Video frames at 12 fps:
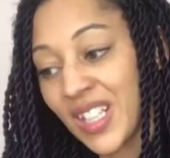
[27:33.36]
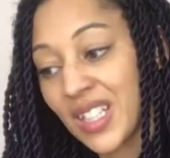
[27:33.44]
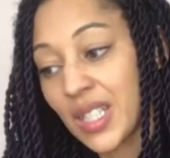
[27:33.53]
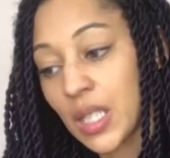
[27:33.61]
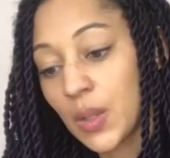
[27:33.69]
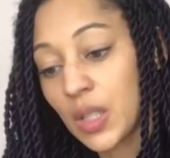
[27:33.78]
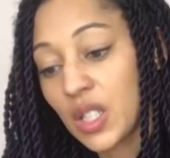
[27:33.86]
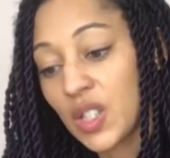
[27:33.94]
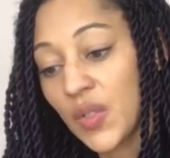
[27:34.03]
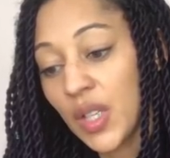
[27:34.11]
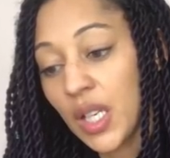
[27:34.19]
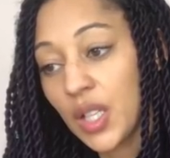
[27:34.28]
until this
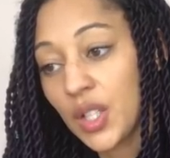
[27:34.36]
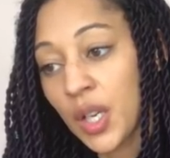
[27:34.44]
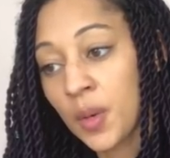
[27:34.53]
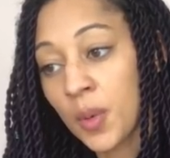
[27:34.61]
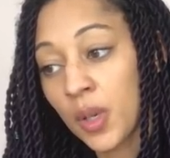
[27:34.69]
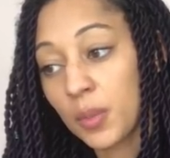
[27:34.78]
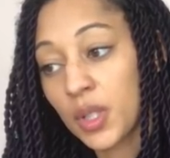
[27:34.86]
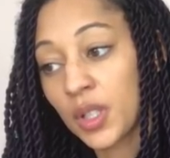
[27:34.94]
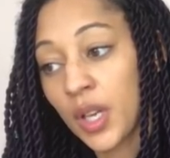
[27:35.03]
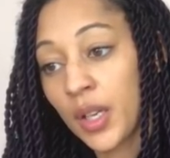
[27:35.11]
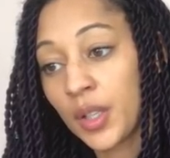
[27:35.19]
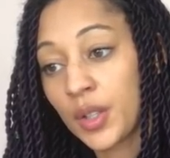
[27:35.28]
is finished, I won't be
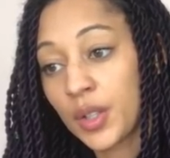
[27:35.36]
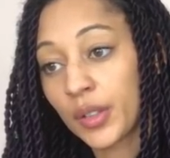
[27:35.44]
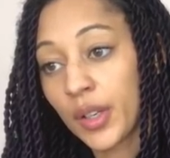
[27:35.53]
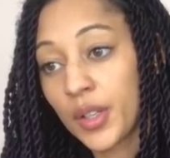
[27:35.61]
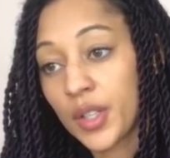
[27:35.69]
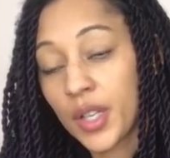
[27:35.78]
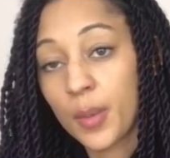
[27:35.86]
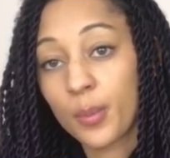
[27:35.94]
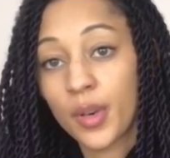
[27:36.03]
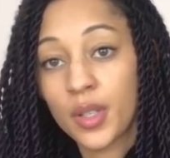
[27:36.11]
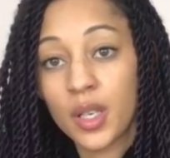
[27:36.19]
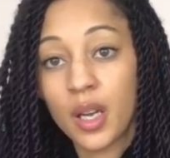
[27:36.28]
starting another crochet
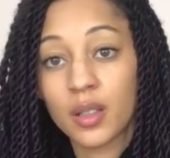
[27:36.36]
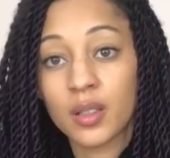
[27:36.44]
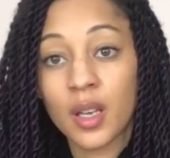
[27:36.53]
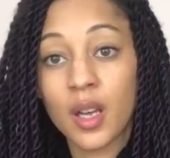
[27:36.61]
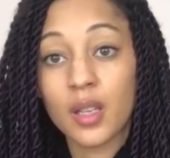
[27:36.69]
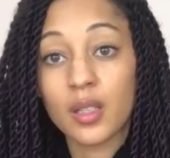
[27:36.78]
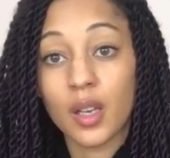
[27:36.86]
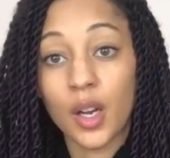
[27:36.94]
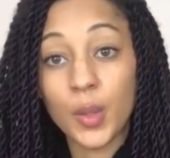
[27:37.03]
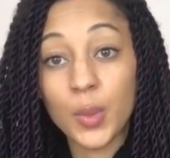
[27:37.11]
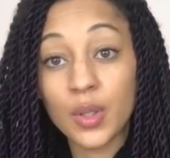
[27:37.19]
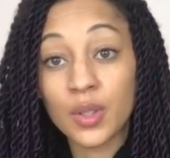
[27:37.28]
project, so I
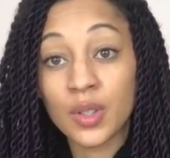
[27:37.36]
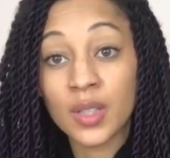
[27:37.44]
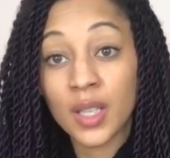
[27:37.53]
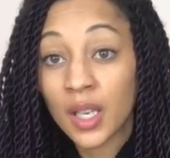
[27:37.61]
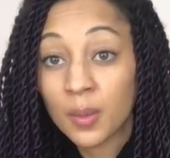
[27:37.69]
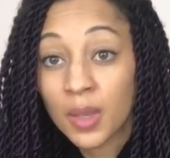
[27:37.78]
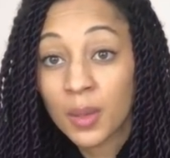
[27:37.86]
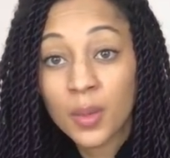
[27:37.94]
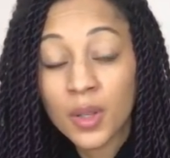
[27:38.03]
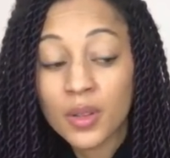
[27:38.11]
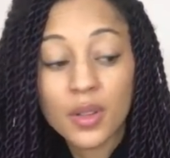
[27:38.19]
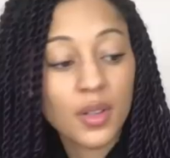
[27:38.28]
hope it doesn't take me a
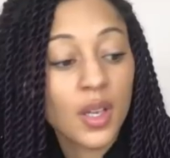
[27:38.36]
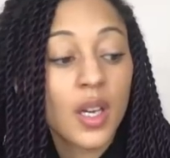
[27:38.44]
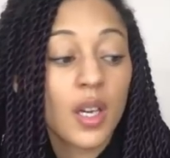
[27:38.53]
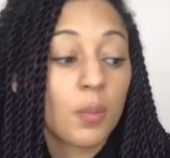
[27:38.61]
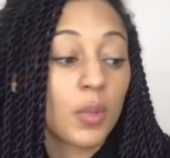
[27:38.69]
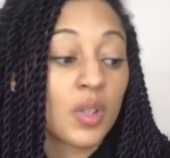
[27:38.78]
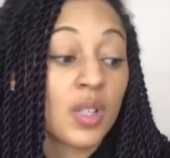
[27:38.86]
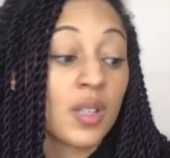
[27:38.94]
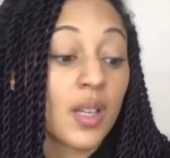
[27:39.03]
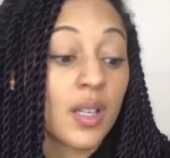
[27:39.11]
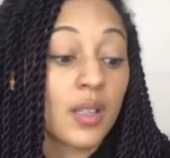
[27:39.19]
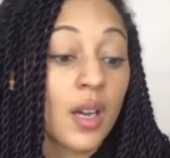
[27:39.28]
month, because in
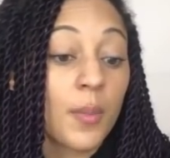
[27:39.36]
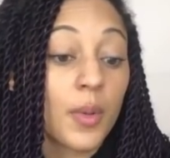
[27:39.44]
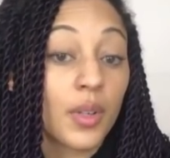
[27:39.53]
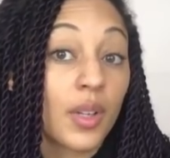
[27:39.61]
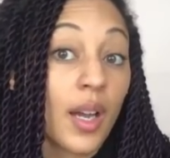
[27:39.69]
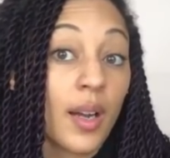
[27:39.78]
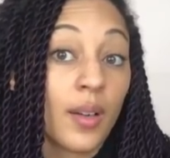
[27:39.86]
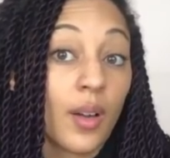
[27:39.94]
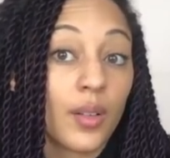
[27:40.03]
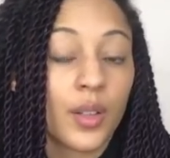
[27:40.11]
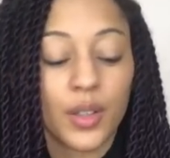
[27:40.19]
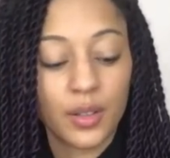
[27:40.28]
that time I could get a
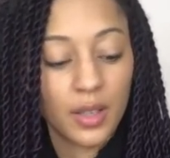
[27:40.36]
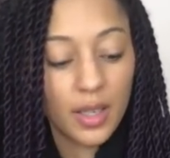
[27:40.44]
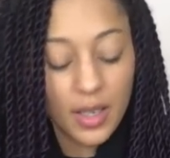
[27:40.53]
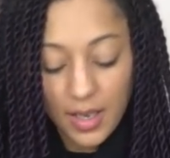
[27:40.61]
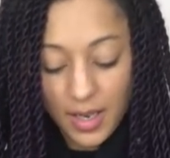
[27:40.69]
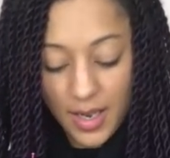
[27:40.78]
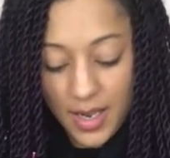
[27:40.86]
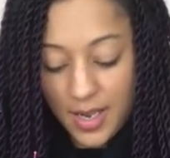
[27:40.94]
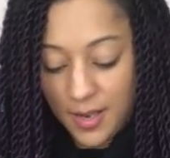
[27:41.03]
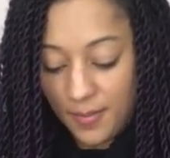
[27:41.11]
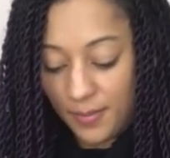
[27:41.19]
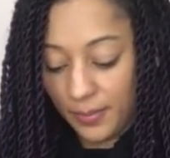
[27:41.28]
lot done.
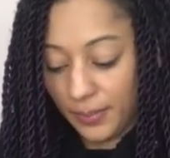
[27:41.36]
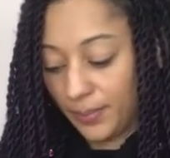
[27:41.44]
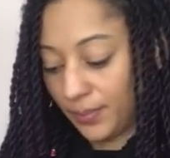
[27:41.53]
Um,